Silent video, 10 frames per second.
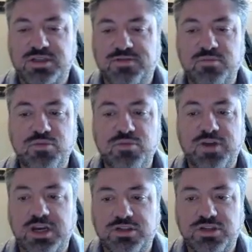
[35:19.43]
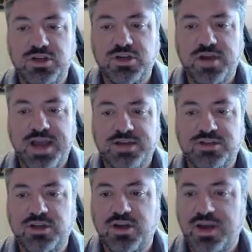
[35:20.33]
If you move it into
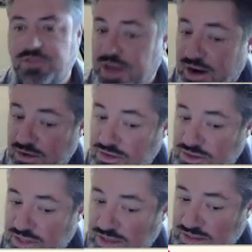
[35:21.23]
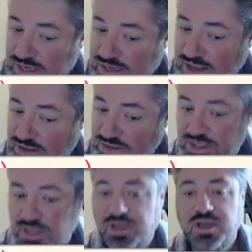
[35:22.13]
geocaching, you have to kind of understand the
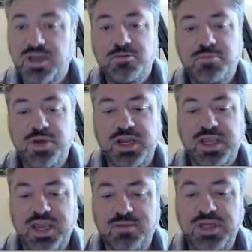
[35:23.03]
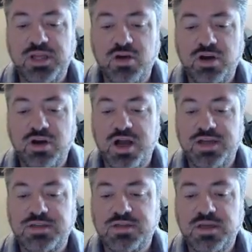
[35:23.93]
technology, but it can be low
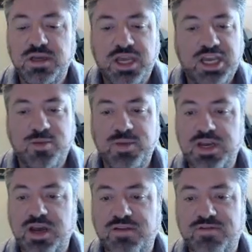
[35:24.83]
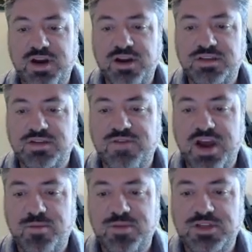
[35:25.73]
cost. It can be done in various
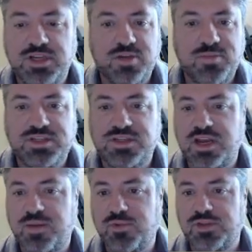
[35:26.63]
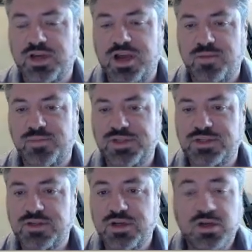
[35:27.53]
environments. It can be set up with a
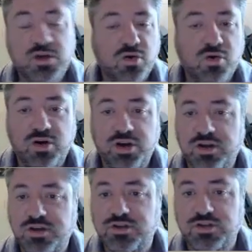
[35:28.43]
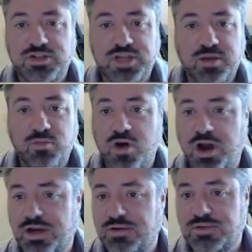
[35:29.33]
compass, or you can just say
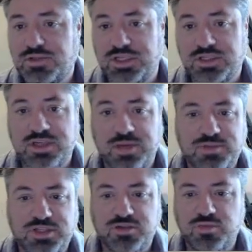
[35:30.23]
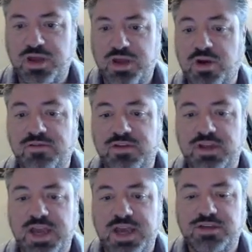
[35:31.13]
walk 6 steps this way, whatever
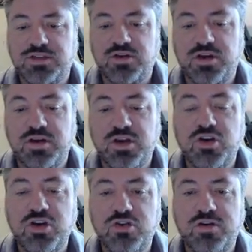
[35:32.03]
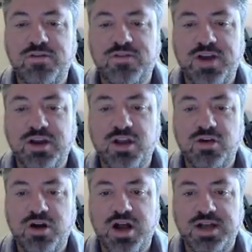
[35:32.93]
the case. You can do it very
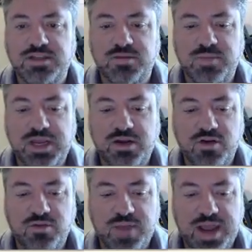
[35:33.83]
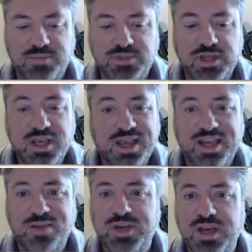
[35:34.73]
low cost and make your own maps.
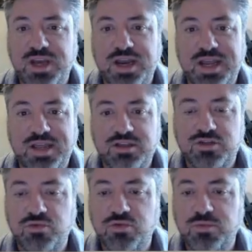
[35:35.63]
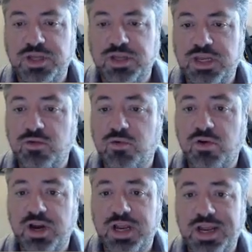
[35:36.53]
It can be done in the school building
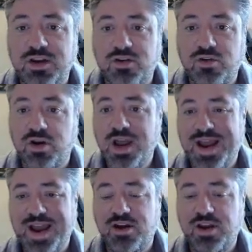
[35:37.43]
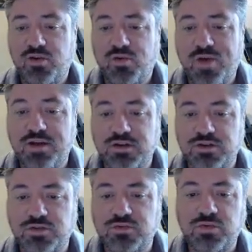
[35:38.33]
or in your area around your
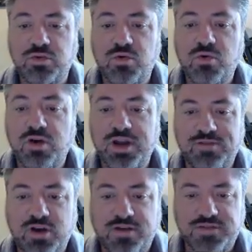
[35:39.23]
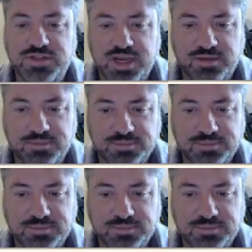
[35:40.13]
school or even off-site.